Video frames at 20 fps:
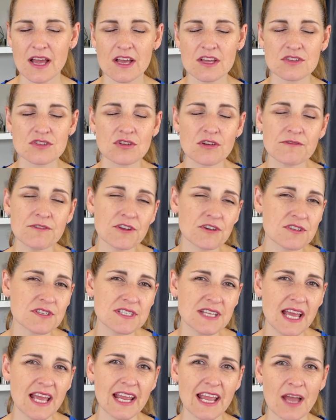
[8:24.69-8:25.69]
So if you're
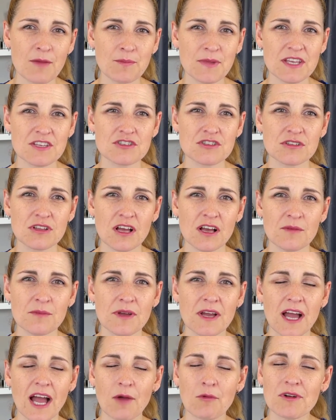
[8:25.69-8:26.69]
staying at Beach Club,
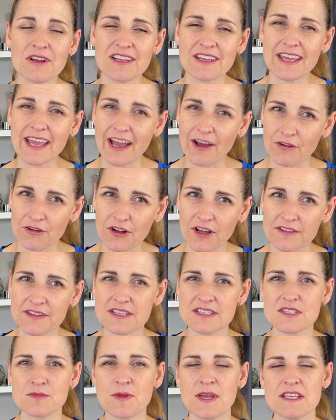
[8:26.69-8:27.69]
I wouldn't count on
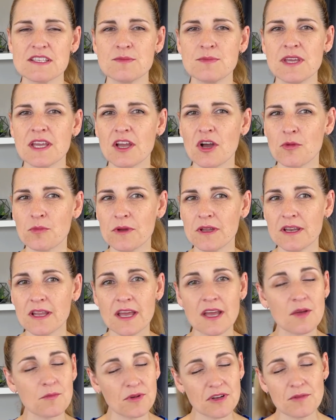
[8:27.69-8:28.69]
this space being open,
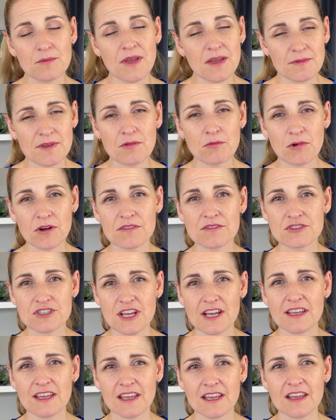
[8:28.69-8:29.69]
but it may be worth
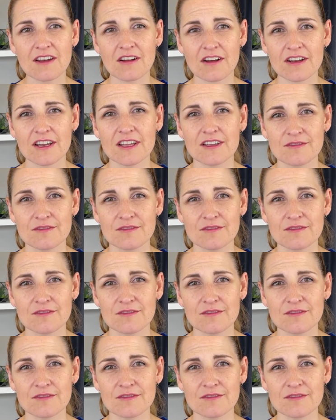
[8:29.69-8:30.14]
checking in on it.